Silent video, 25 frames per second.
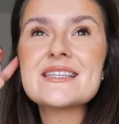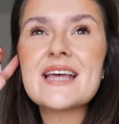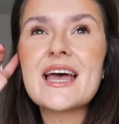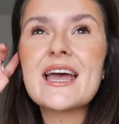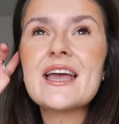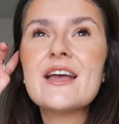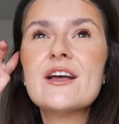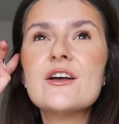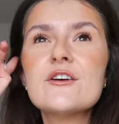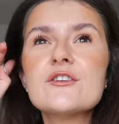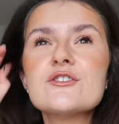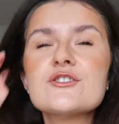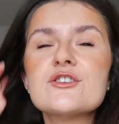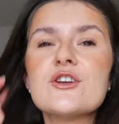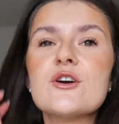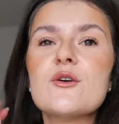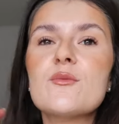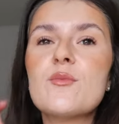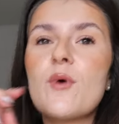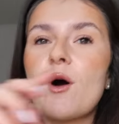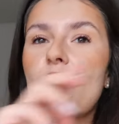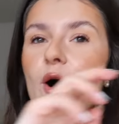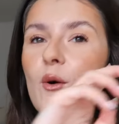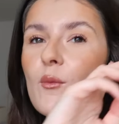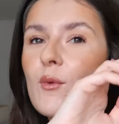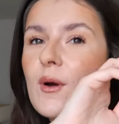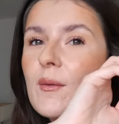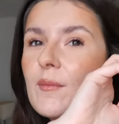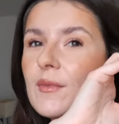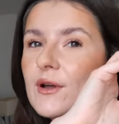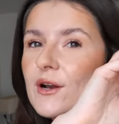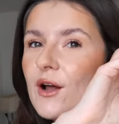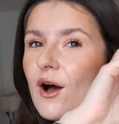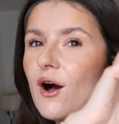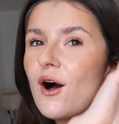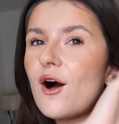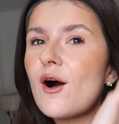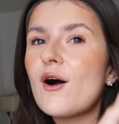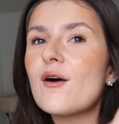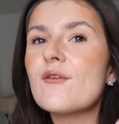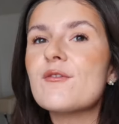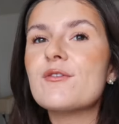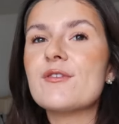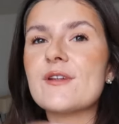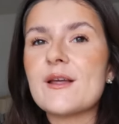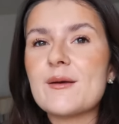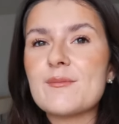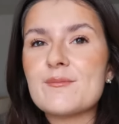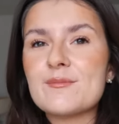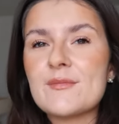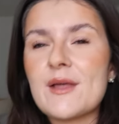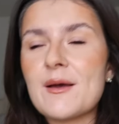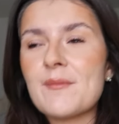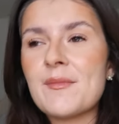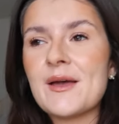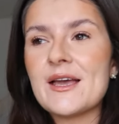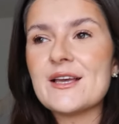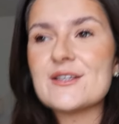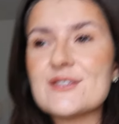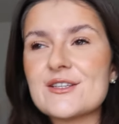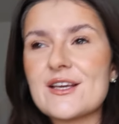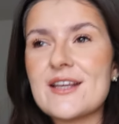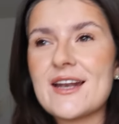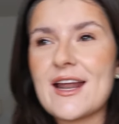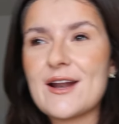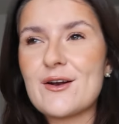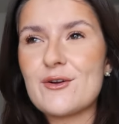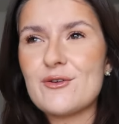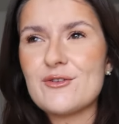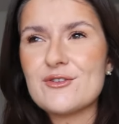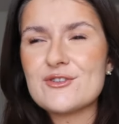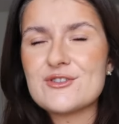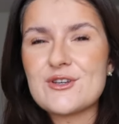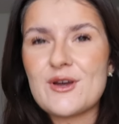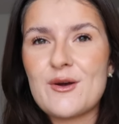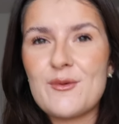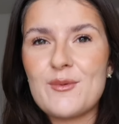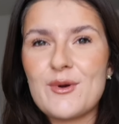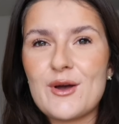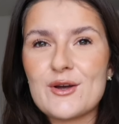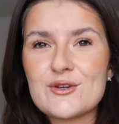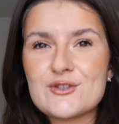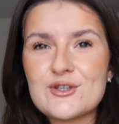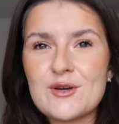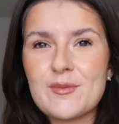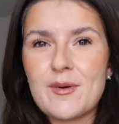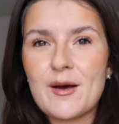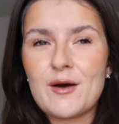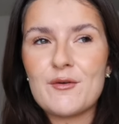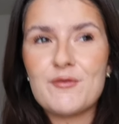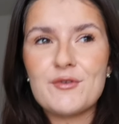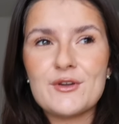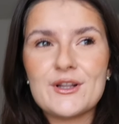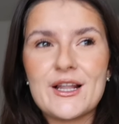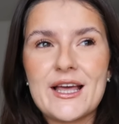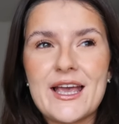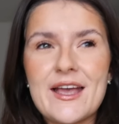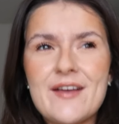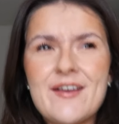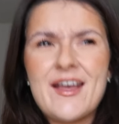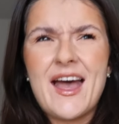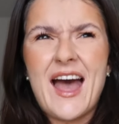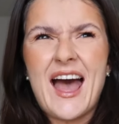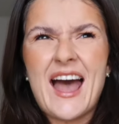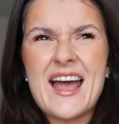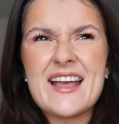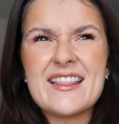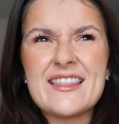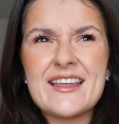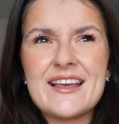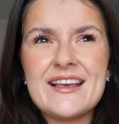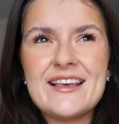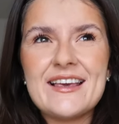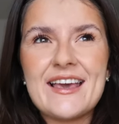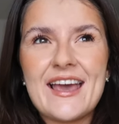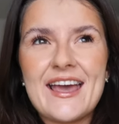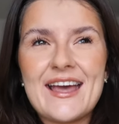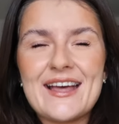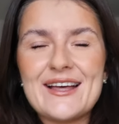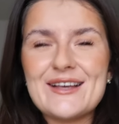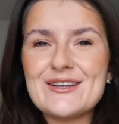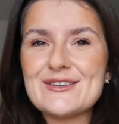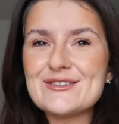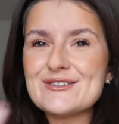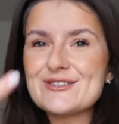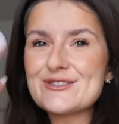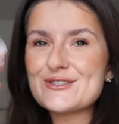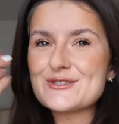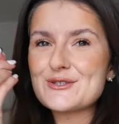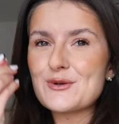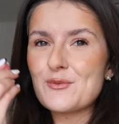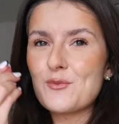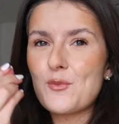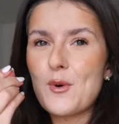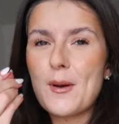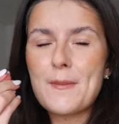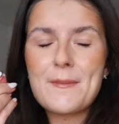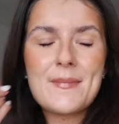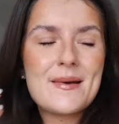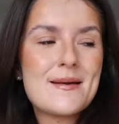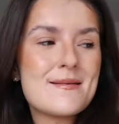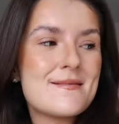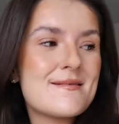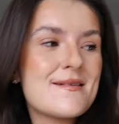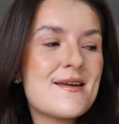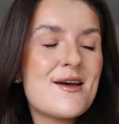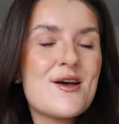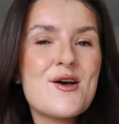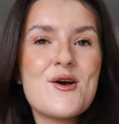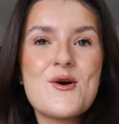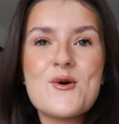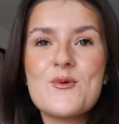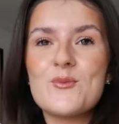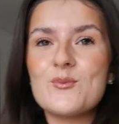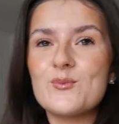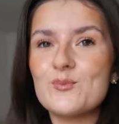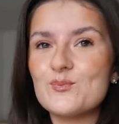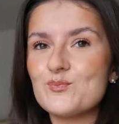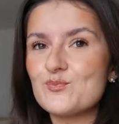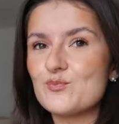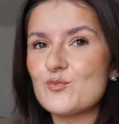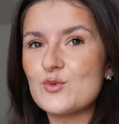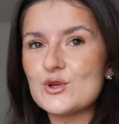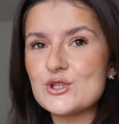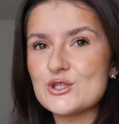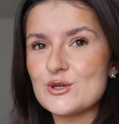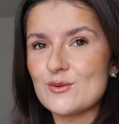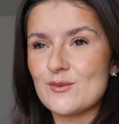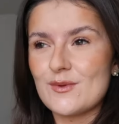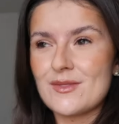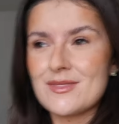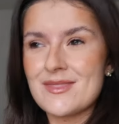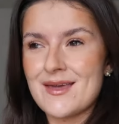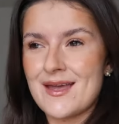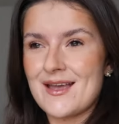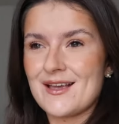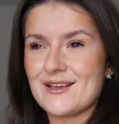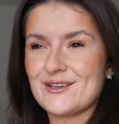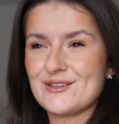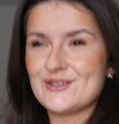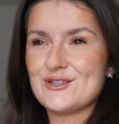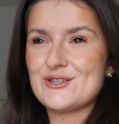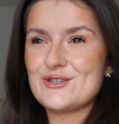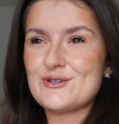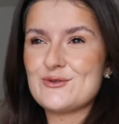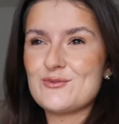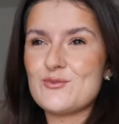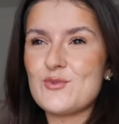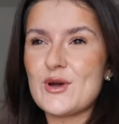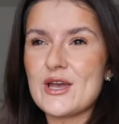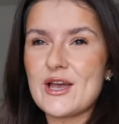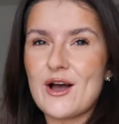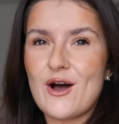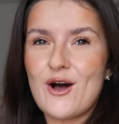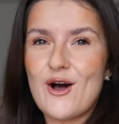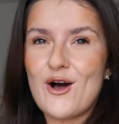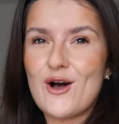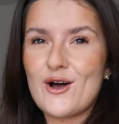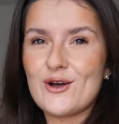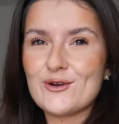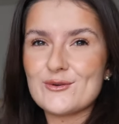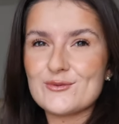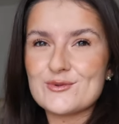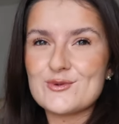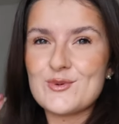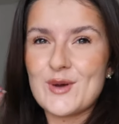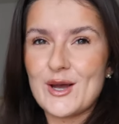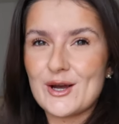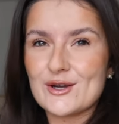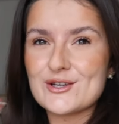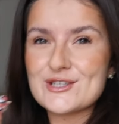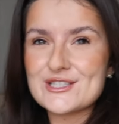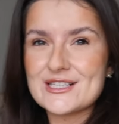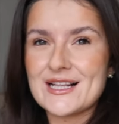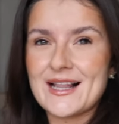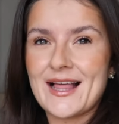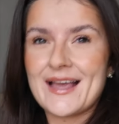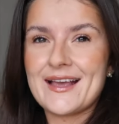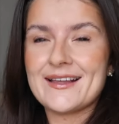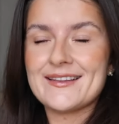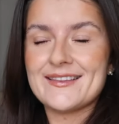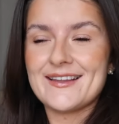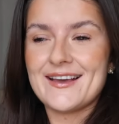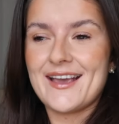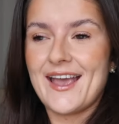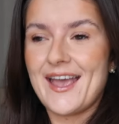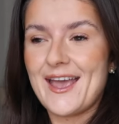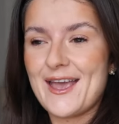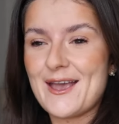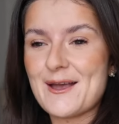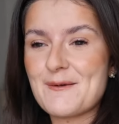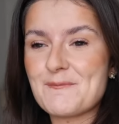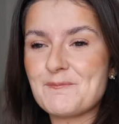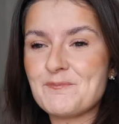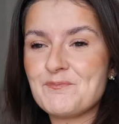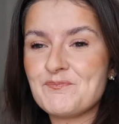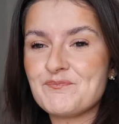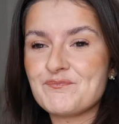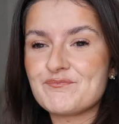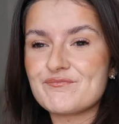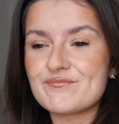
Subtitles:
Day. Do you know what? Women are flipping amazing, and also, we are so powerful. Like, I think girls, women, we're doing things. We are slaying the game.